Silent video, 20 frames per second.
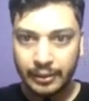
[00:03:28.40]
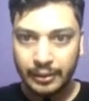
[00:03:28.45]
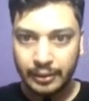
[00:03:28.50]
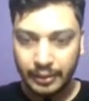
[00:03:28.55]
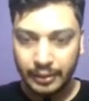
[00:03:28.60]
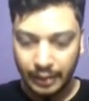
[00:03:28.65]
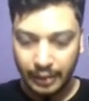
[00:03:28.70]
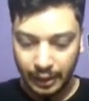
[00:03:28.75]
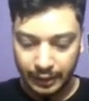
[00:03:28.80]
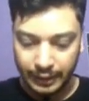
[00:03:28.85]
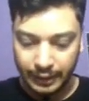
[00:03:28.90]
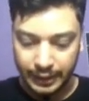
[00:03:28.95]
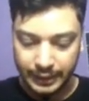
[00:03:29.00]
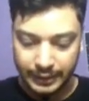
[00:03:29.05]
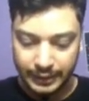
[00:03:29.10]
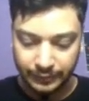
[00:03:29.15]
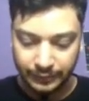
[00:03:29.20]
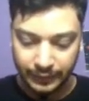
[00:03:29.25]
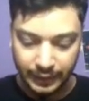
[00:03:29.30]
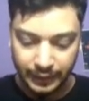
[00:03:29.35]
and let's
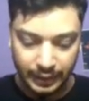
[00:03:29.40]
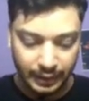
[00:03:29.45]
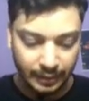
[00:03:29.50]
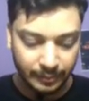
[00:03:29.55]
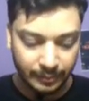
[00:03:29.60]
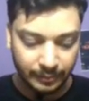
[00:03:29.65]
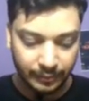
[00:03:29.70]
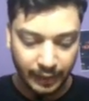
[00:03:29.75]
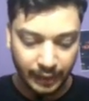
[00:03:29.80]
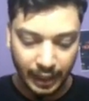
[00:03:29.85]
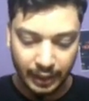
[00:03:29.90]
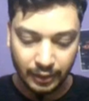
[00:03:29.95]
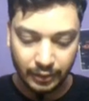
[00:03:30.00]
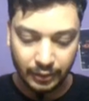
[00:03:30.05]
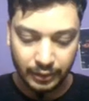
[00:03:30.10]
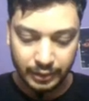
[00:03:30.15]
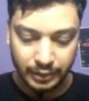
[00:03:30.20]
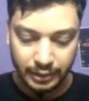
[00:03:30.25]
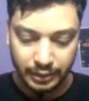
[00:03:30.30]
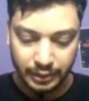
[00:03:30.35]
fill the
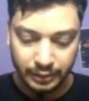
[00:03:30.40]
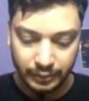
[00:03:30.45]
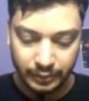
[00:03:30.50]
values